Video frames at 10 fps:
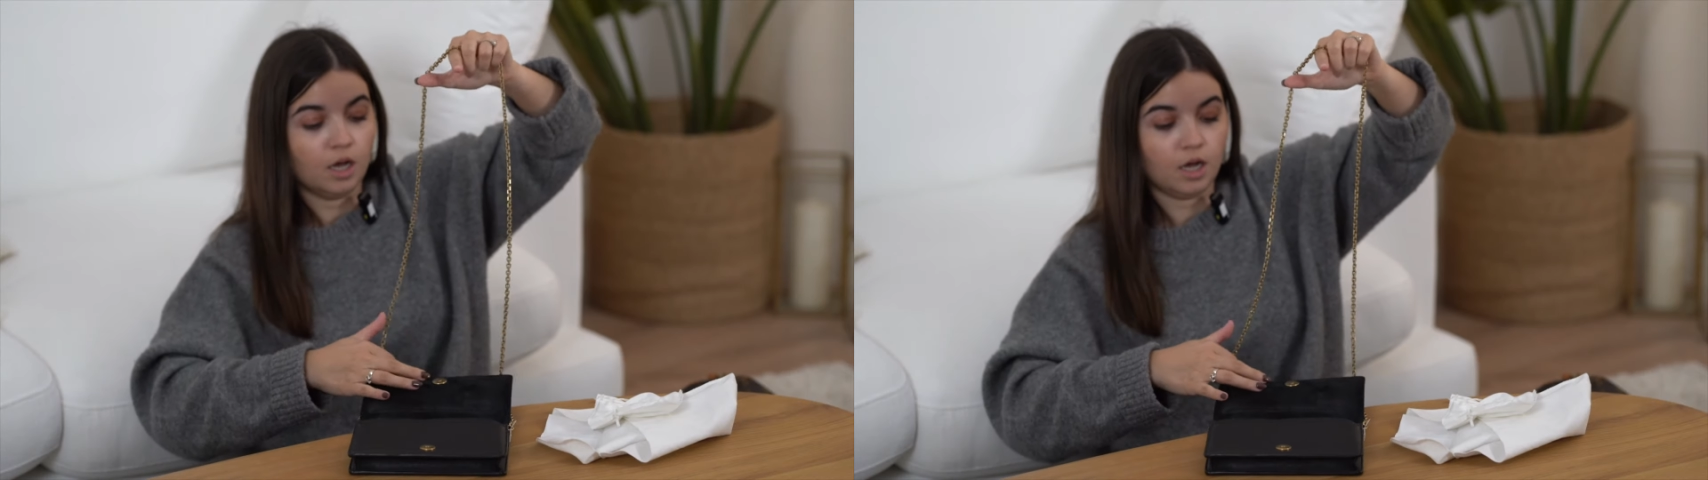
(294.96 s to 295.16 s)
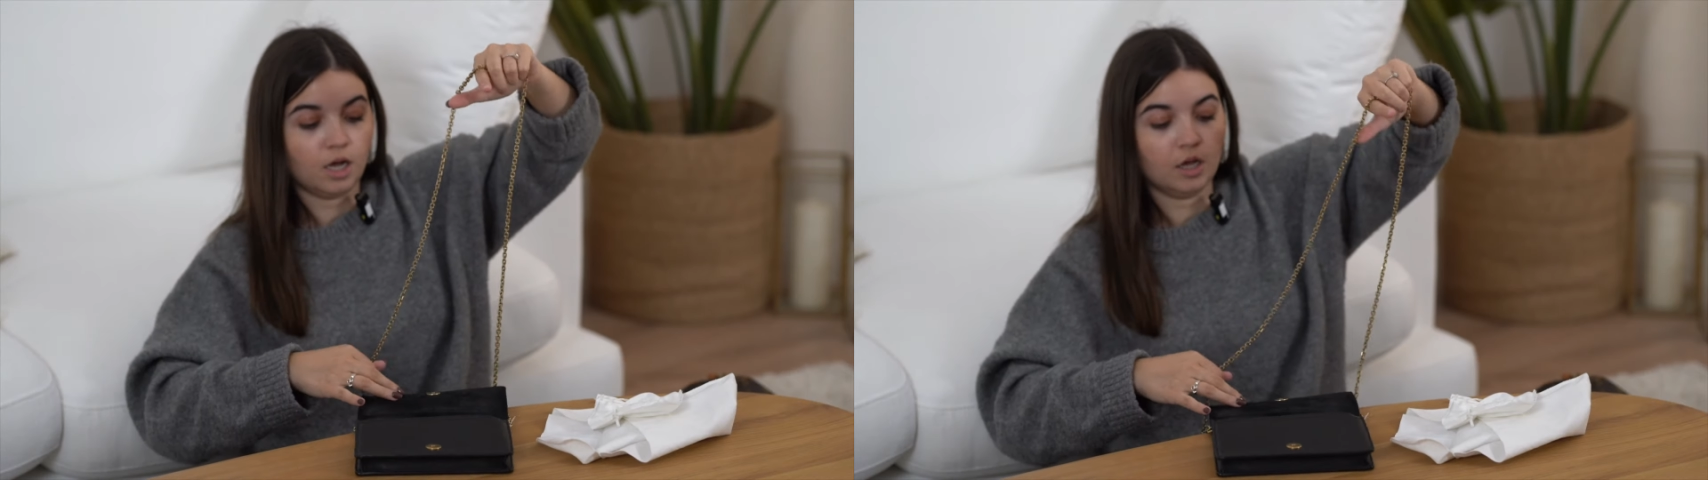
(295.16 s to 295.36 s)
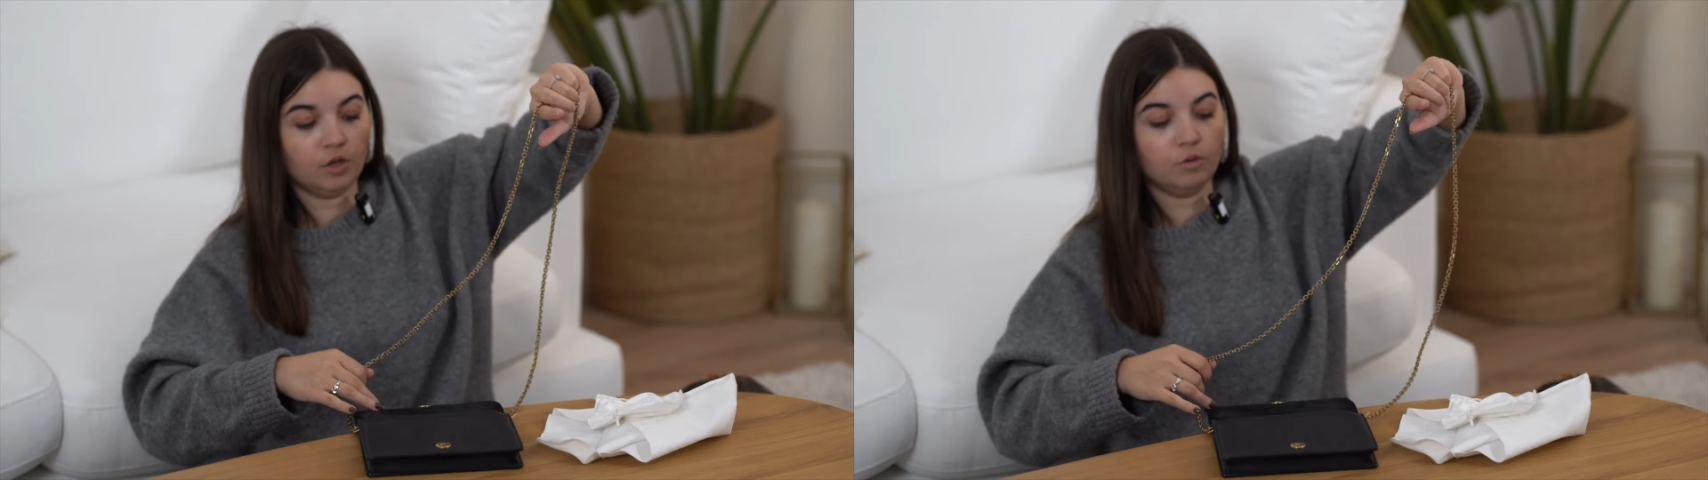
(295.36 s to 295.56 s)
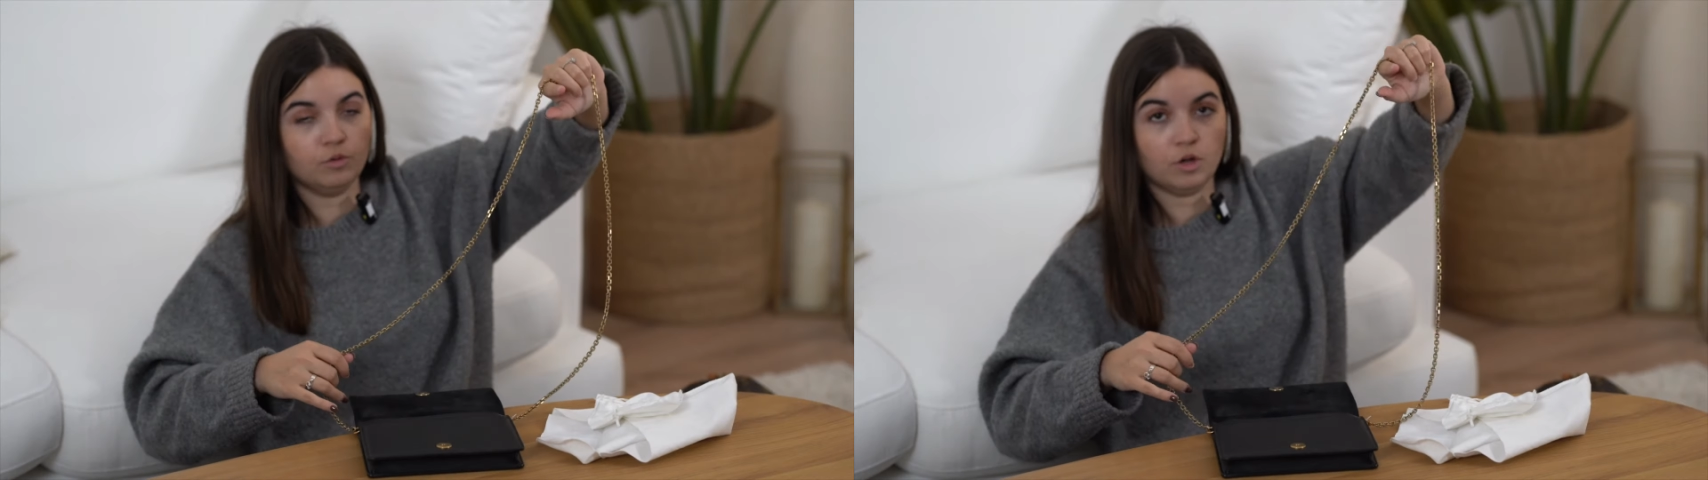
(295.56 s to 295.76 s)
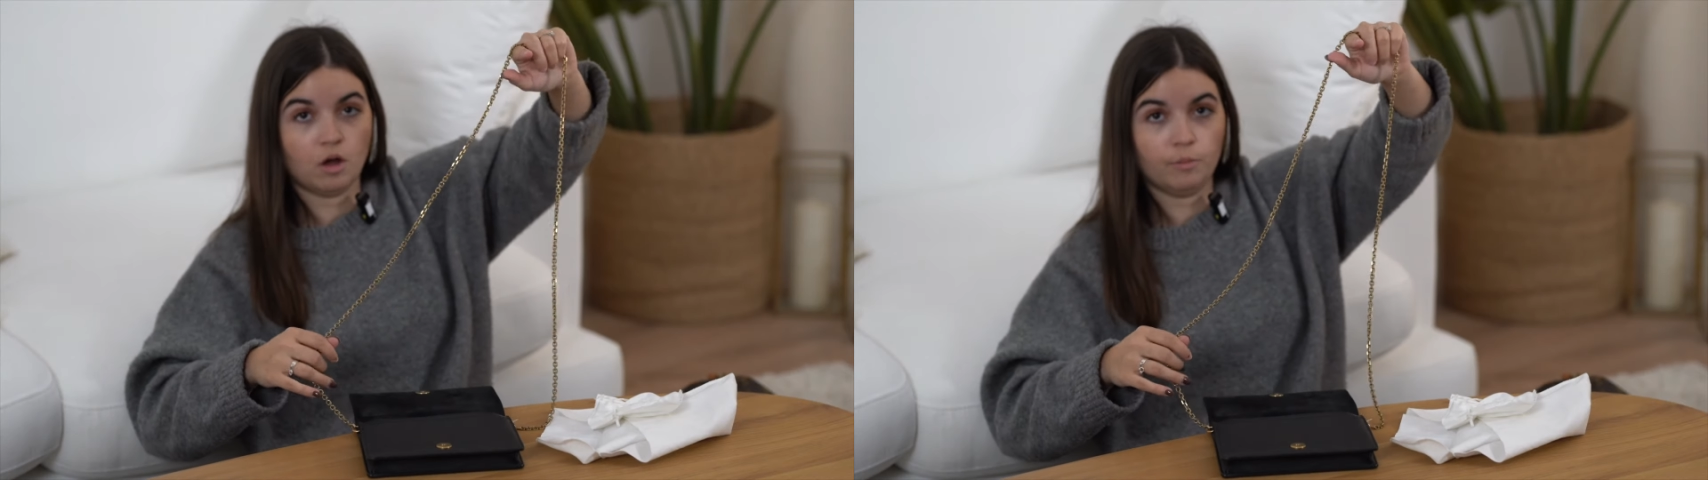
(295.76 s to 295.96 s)
you
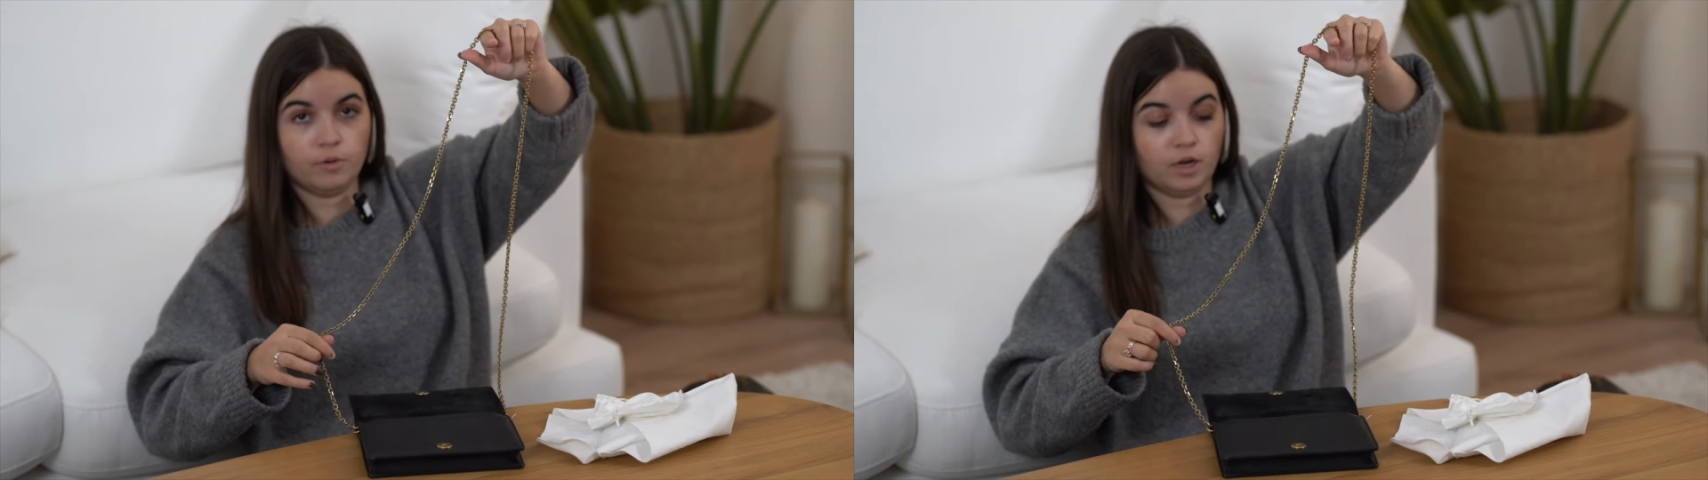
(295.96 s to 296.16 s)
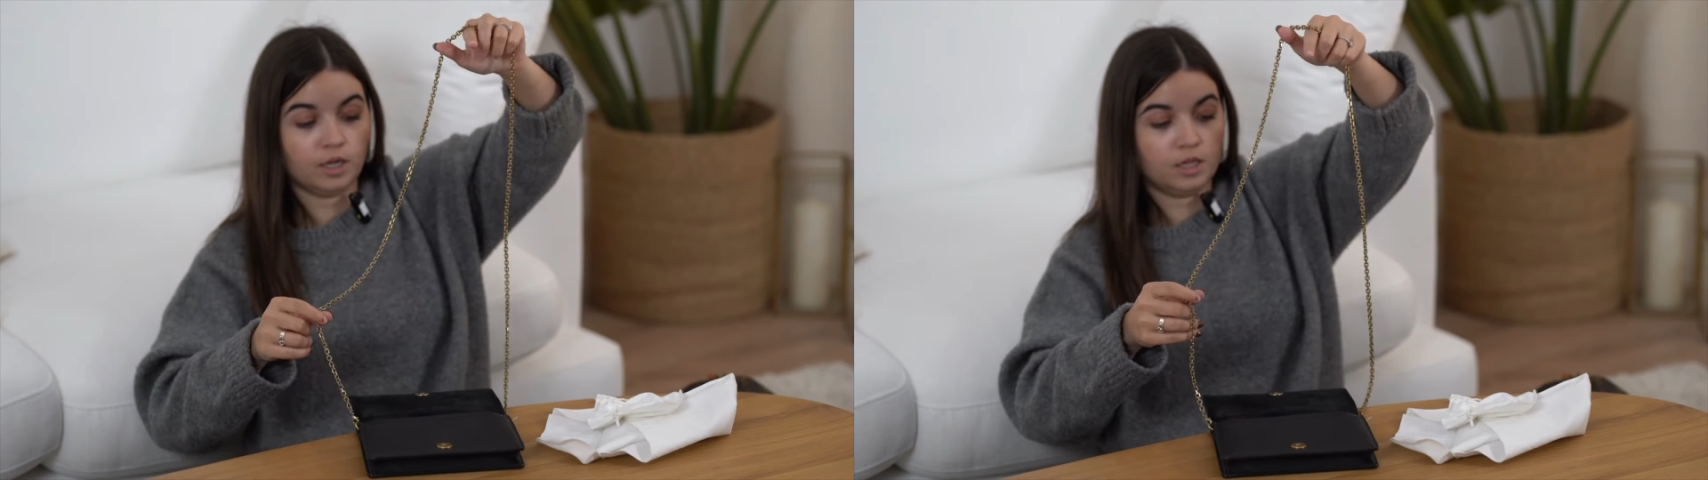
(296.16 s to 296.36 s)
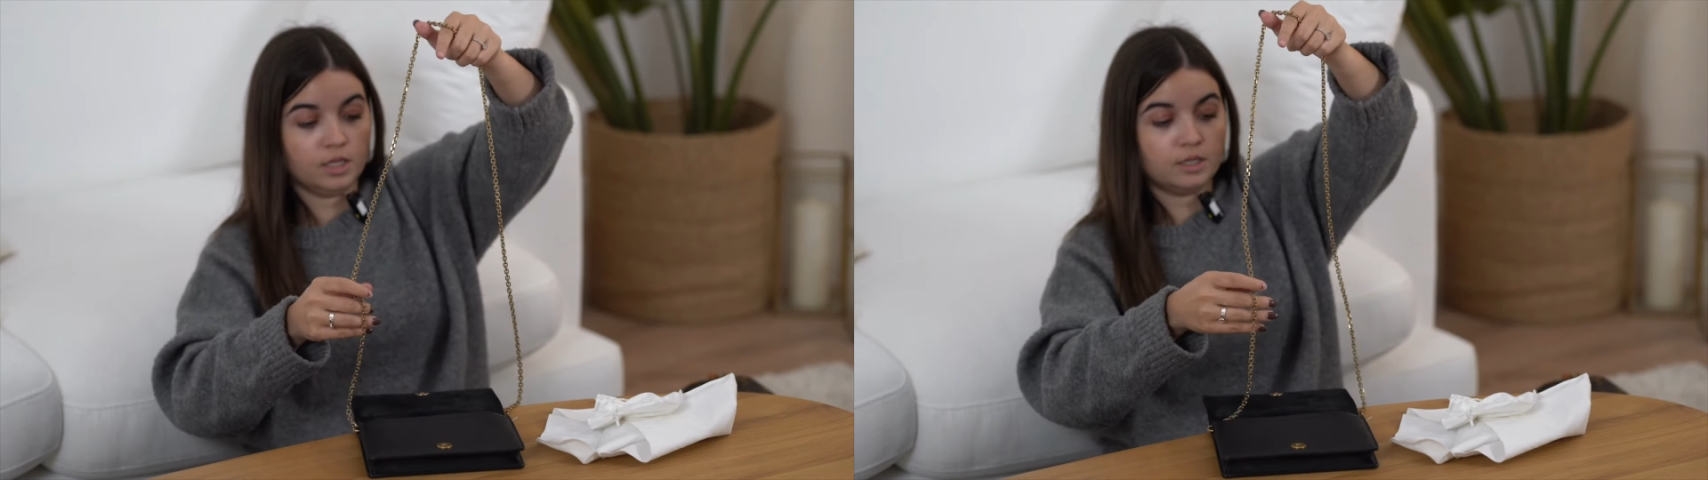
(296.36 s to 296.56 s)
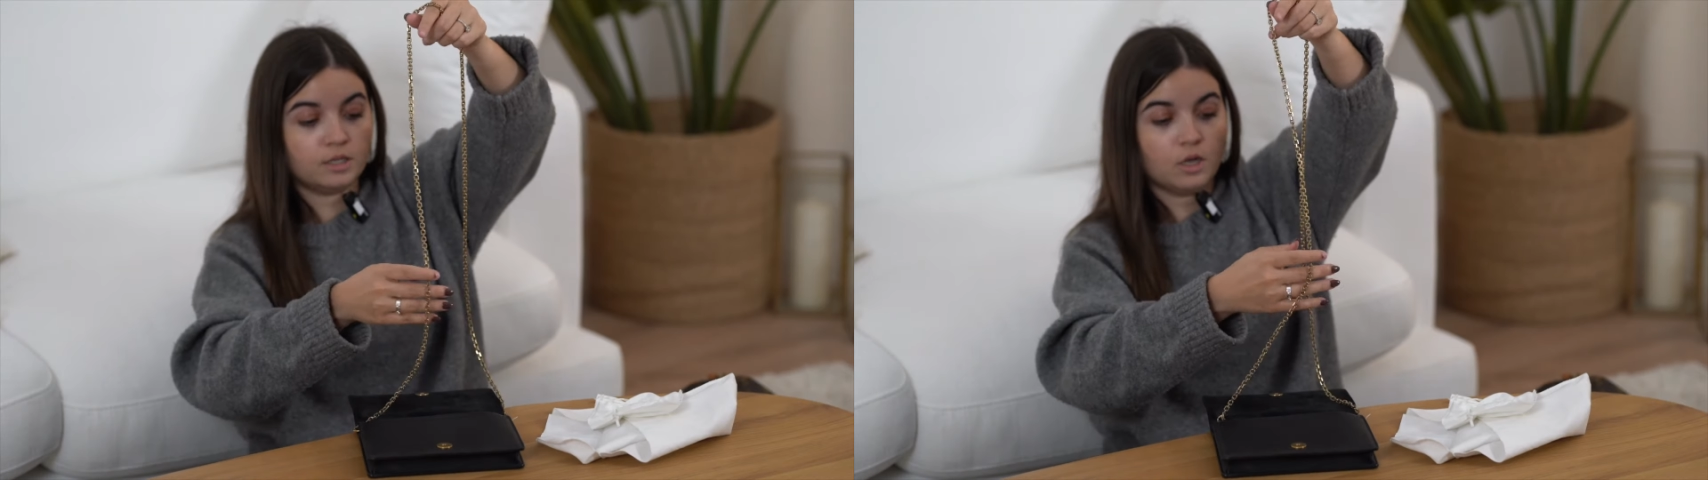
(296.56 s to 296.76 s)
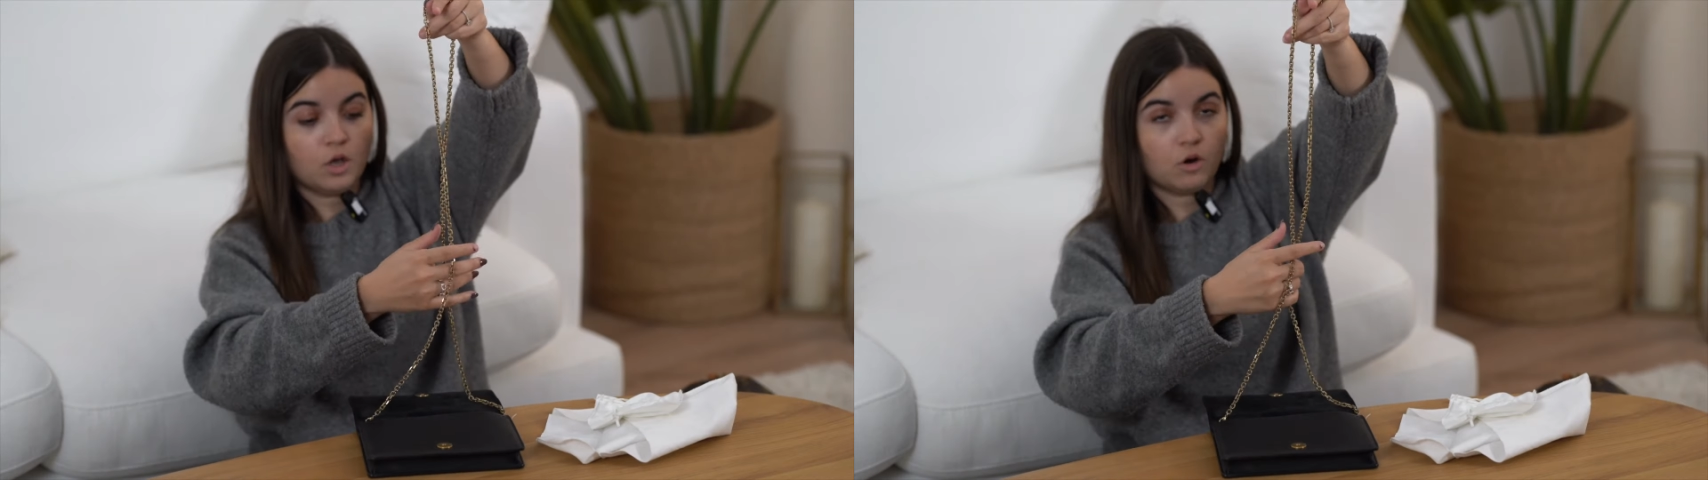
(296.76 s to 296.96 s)
would open like this,